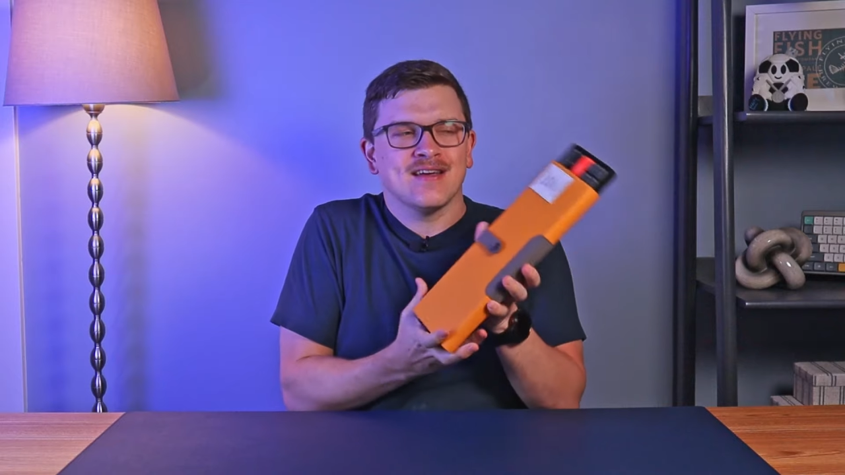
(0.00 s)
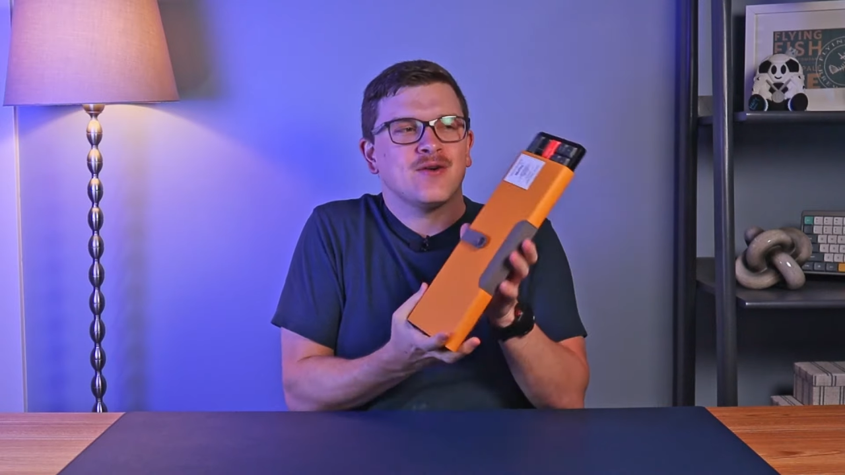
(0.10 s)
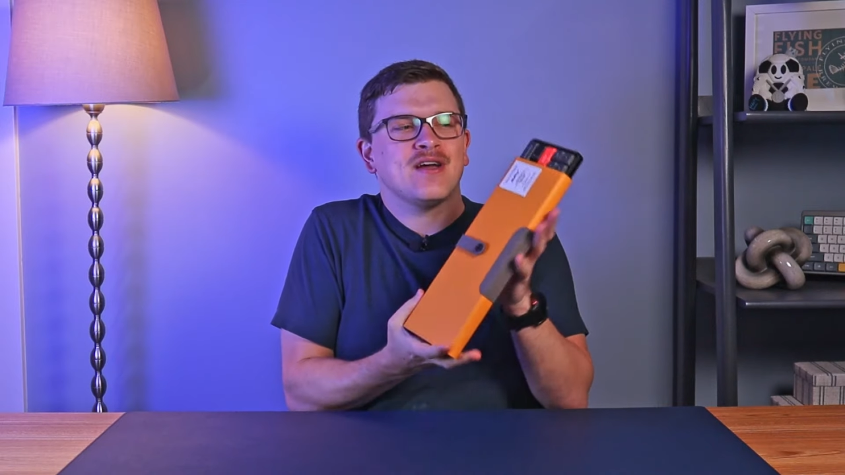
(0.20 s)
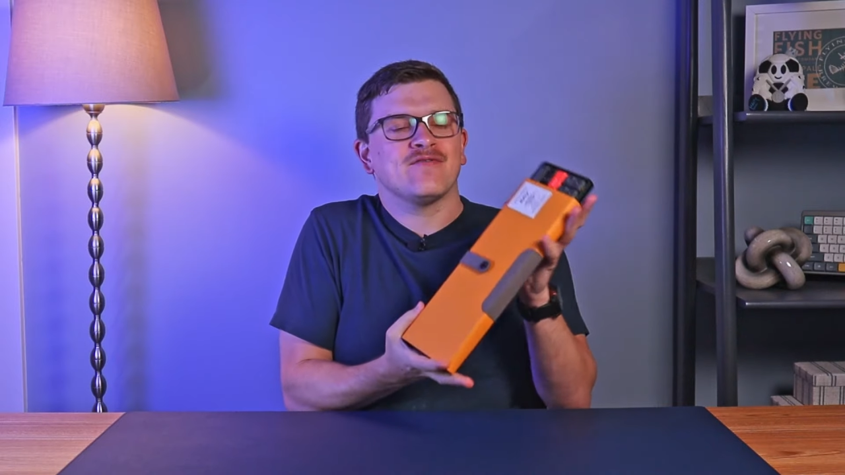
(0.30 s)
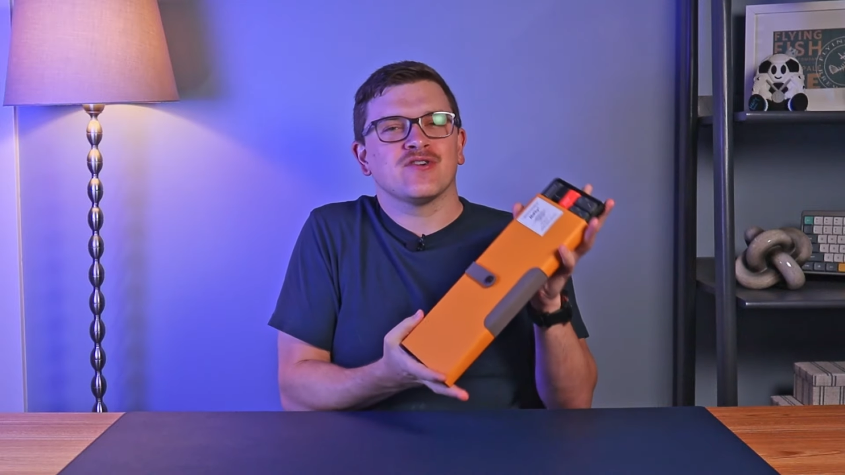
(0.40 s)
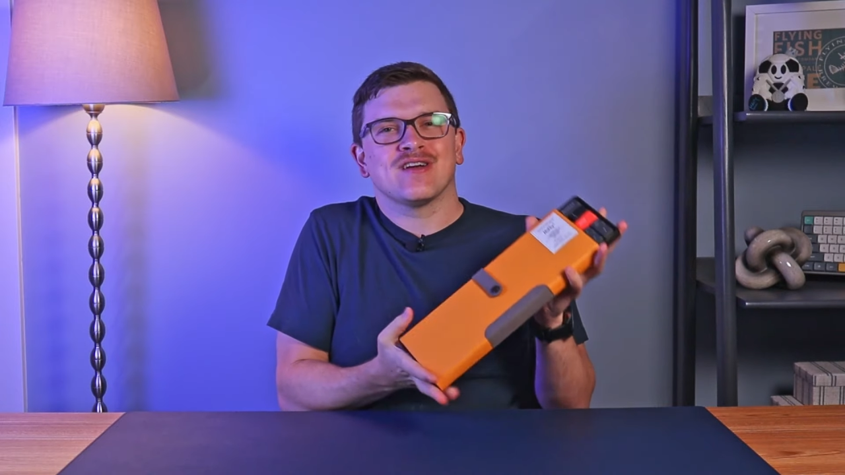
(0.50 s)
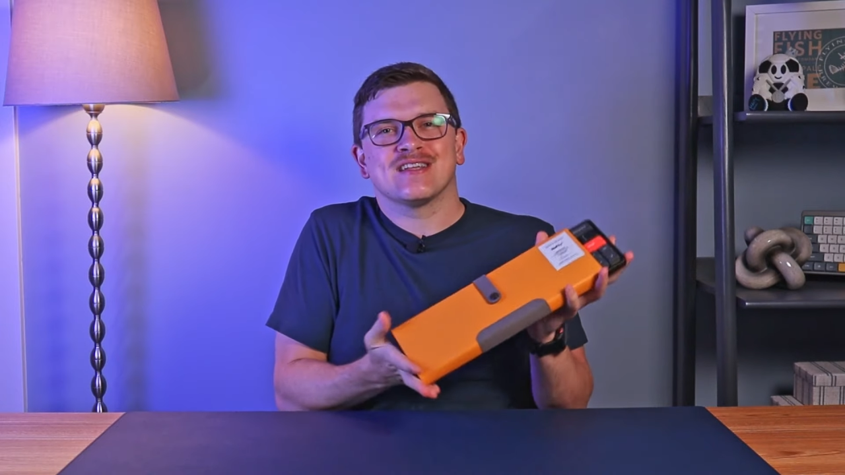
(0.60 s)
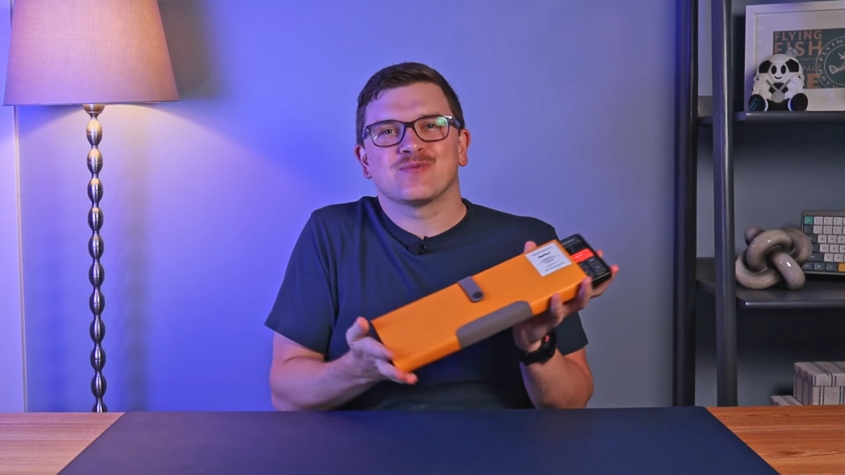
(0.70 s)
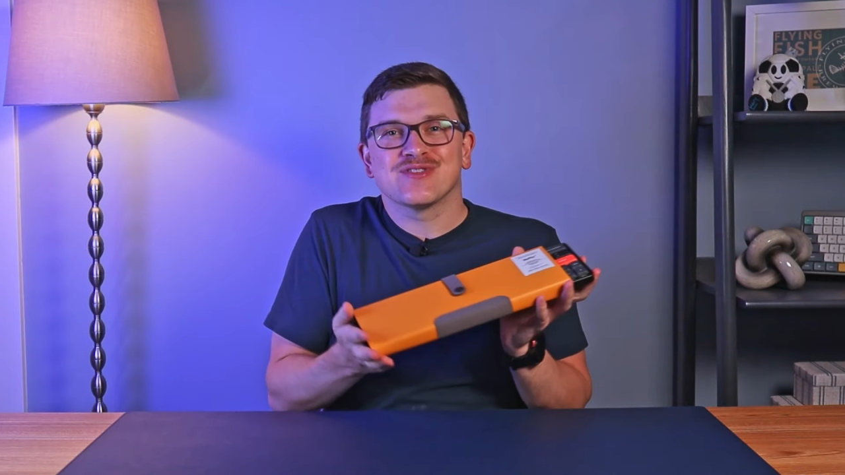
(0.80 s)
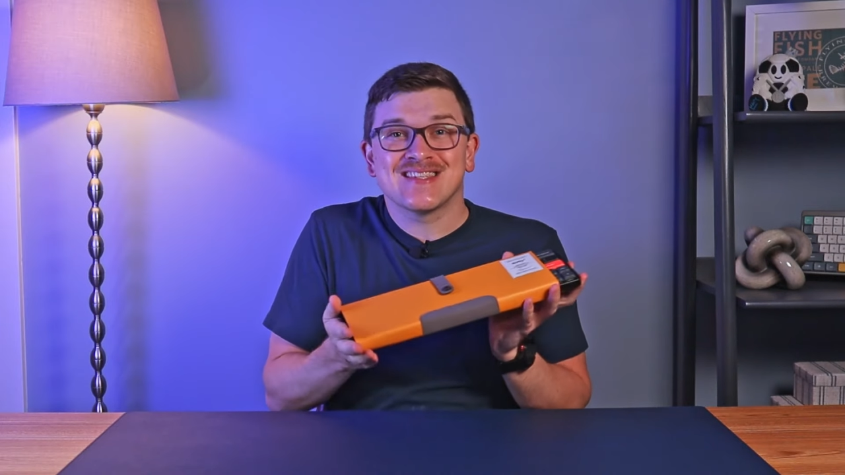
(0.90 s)
However,
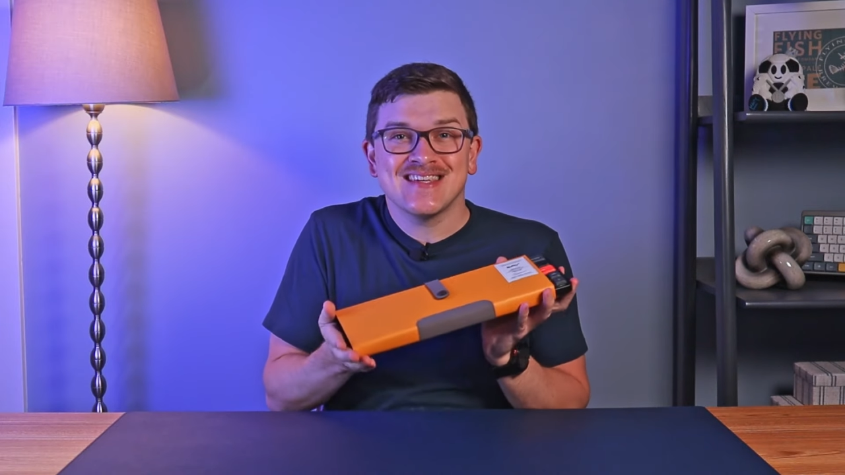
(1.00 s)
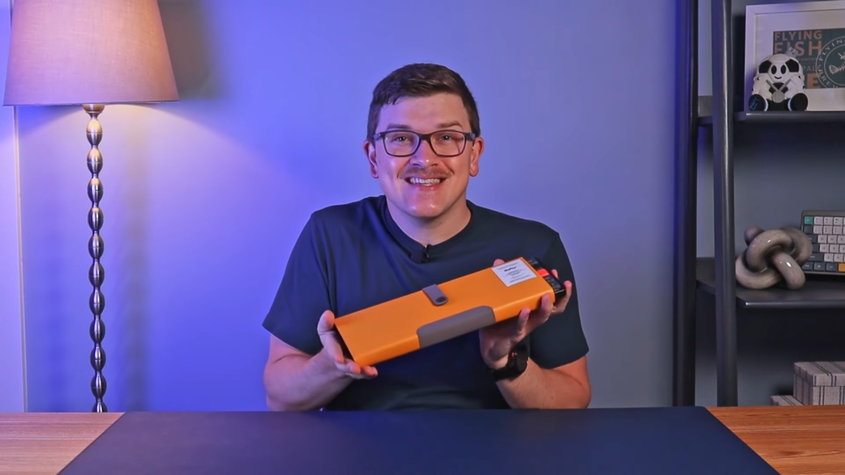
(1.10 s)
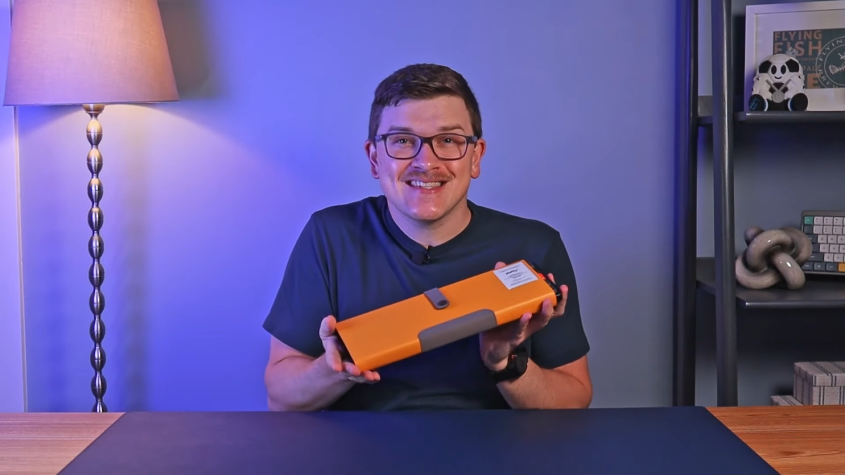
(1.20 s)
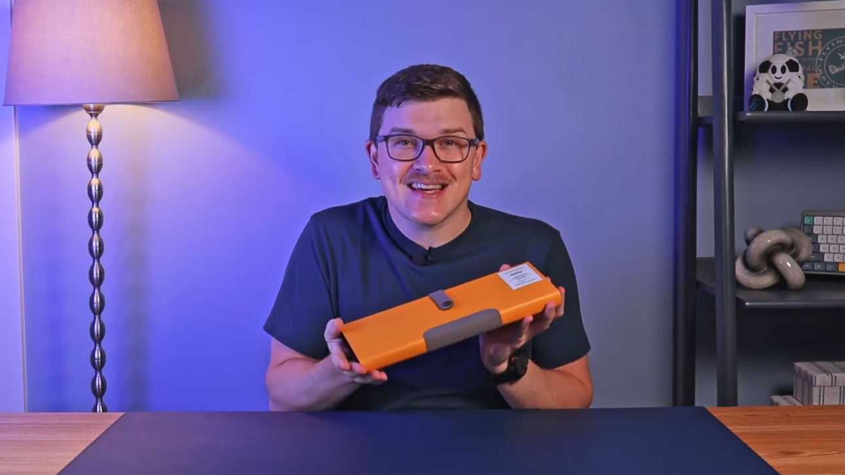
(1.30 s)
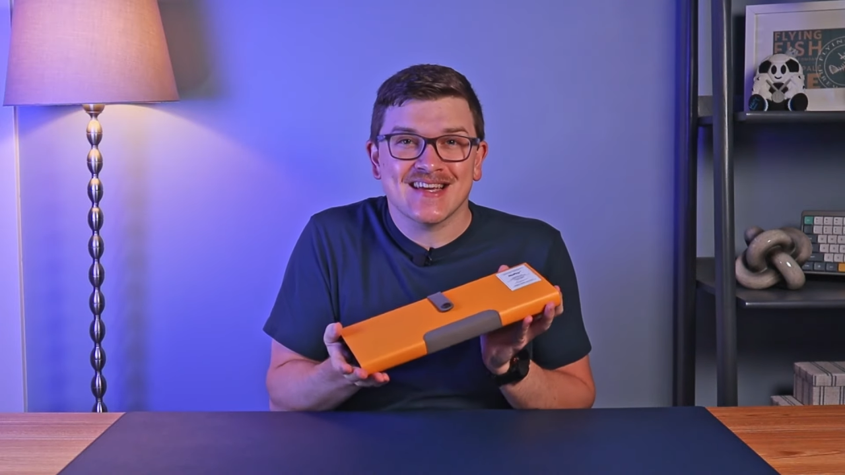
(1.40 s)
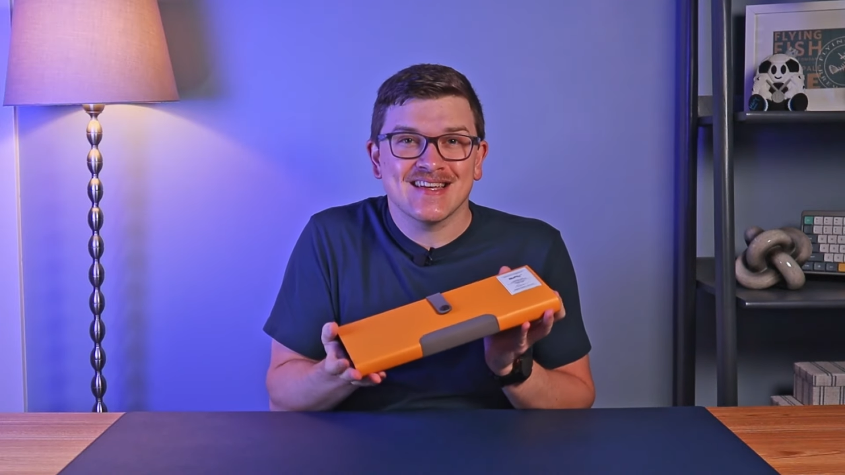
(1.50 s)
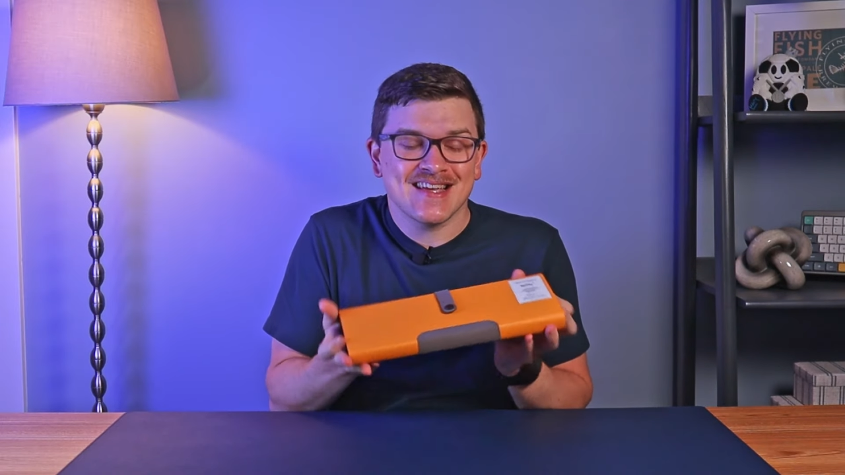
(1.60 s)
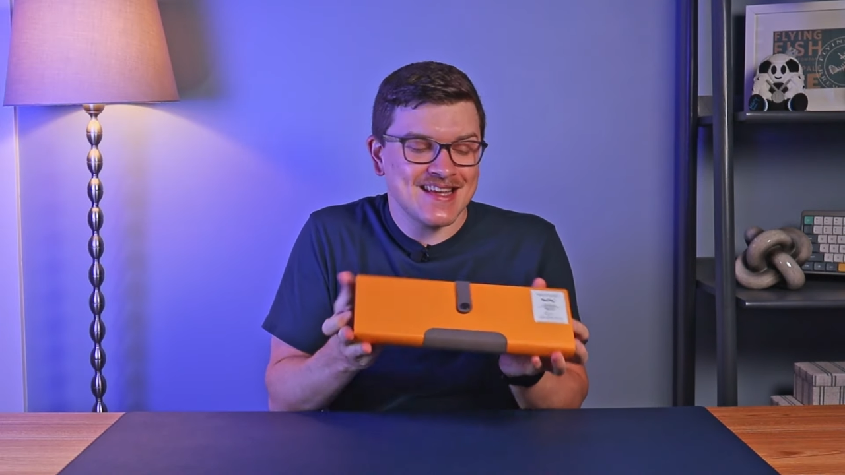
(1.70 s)
as we'll see in a second,